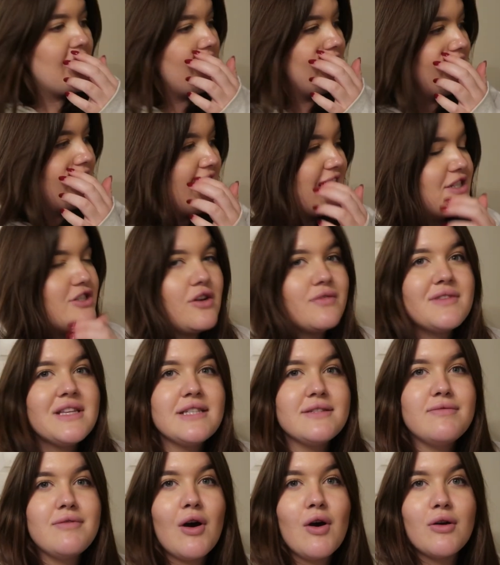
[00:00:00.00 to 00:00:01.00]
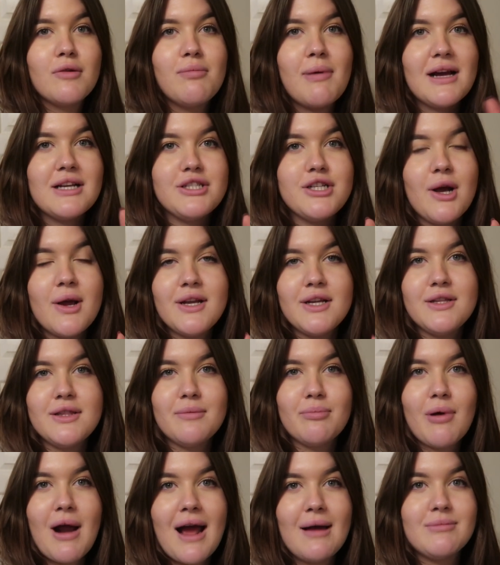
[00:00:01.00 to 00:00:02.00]
I'm gonna finish off this vlog by showing you the
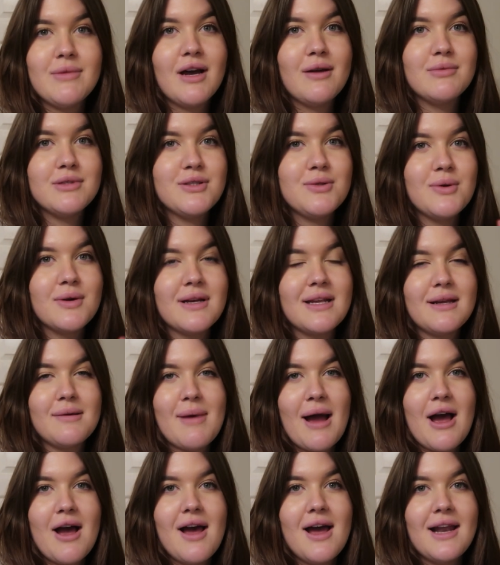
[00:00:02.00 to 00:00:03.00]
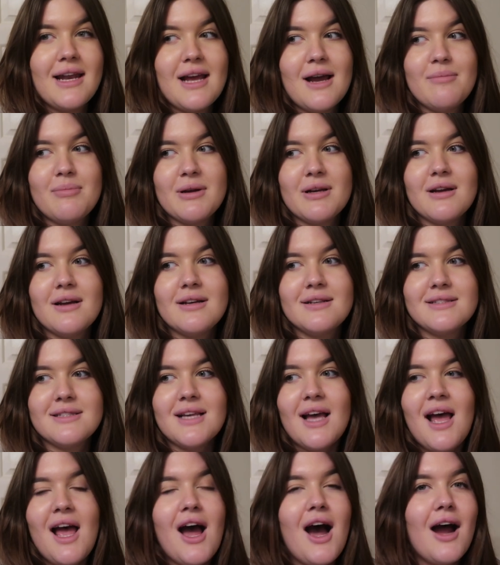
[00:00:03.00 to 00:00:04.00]
pram that I was talking about earlier, because
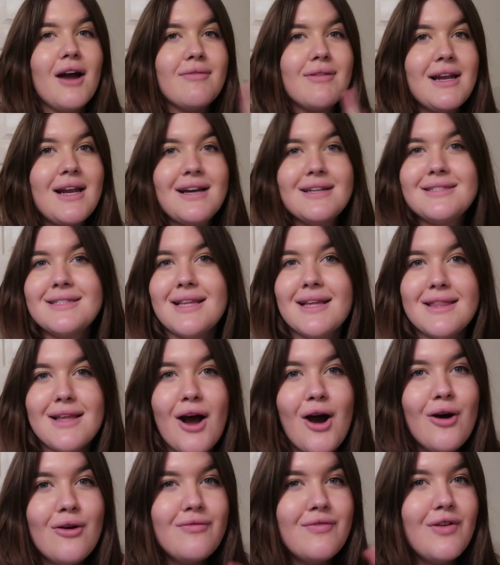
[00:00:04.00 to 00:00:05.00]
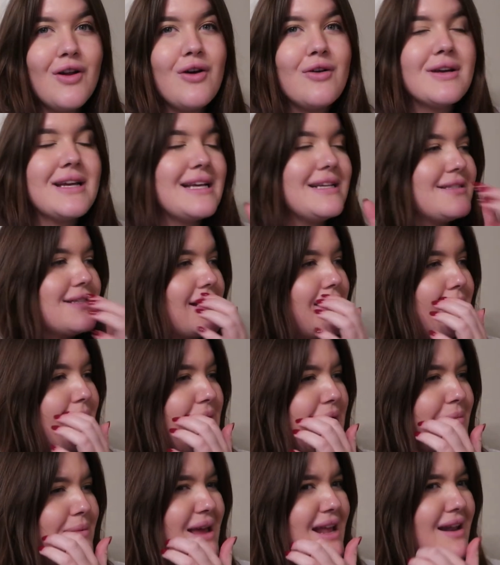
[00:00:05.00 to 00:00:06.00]
I realized that the whole vlog is gonna be
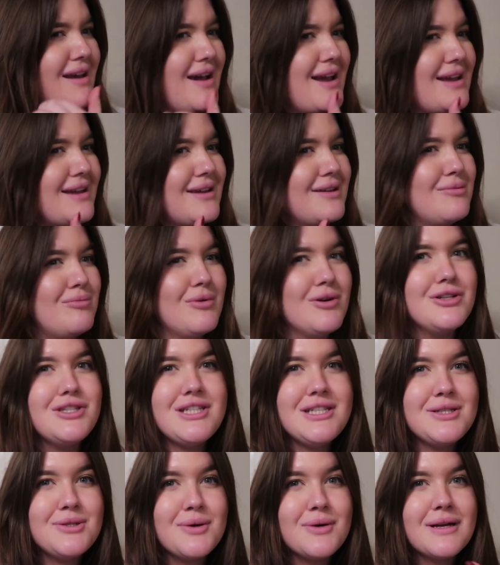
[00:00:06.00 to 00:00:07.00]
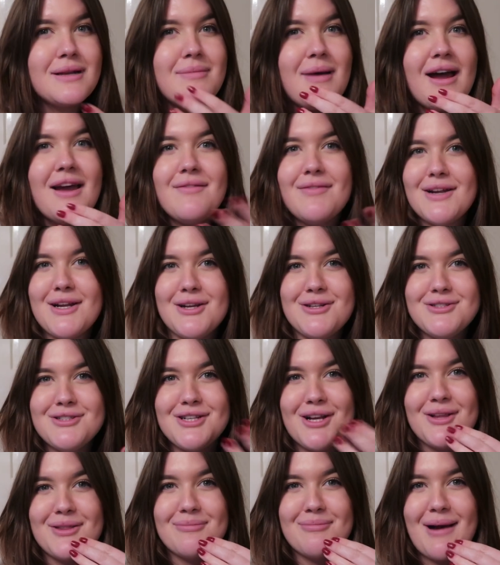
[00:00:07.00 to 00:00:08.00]
a bit like, what's she talking about if I don't
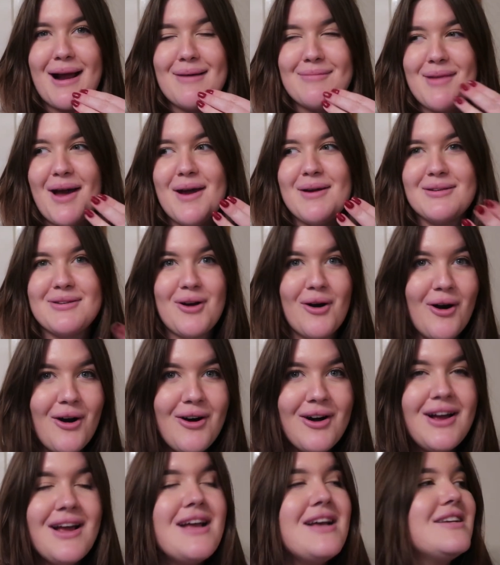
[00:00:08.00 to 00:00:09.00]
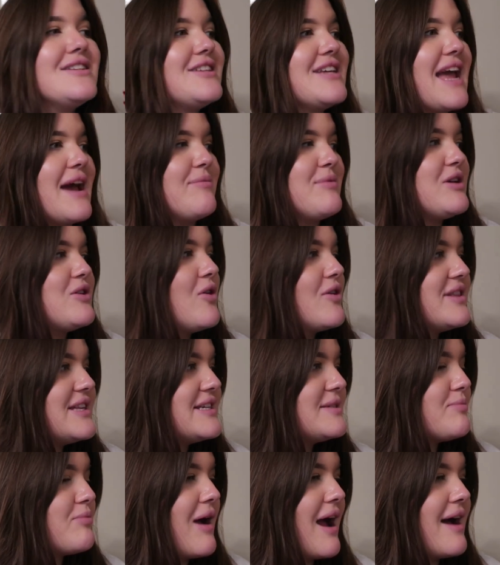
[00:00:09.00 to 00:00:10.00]
show the pram that I got? So yeah, we got
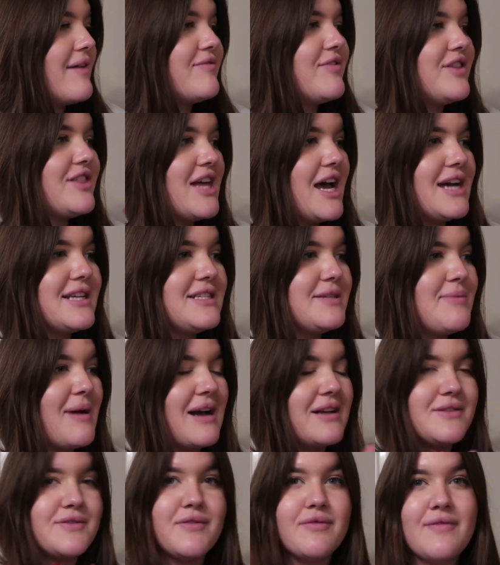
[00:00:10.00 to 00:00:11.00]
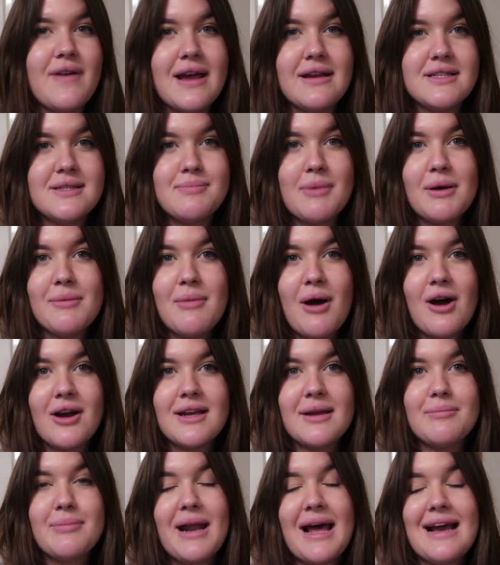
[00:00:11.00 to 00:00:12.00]
this pram for £30 from Facebook
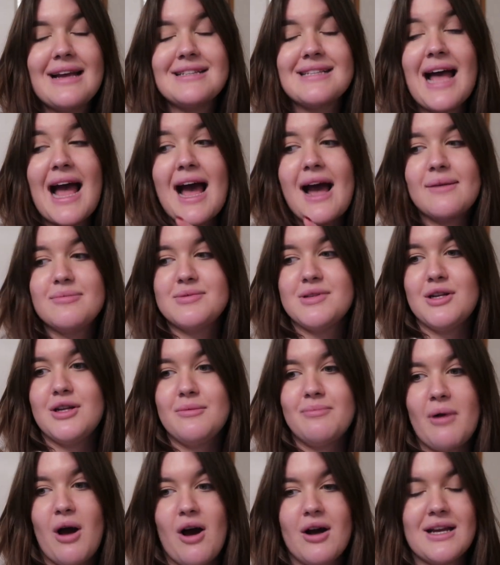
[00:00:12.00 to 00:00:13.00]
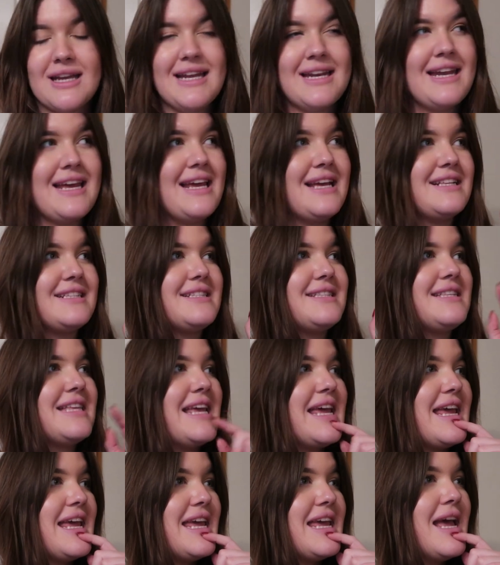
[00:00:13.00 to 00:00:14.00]
Marketplace. Absolute bargain. It's
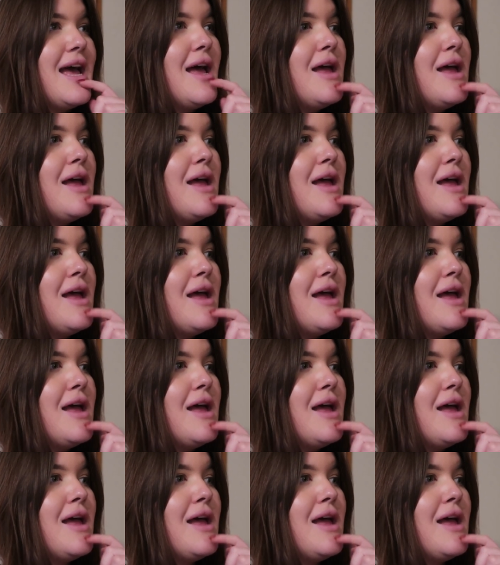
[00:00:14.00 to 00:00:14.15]
the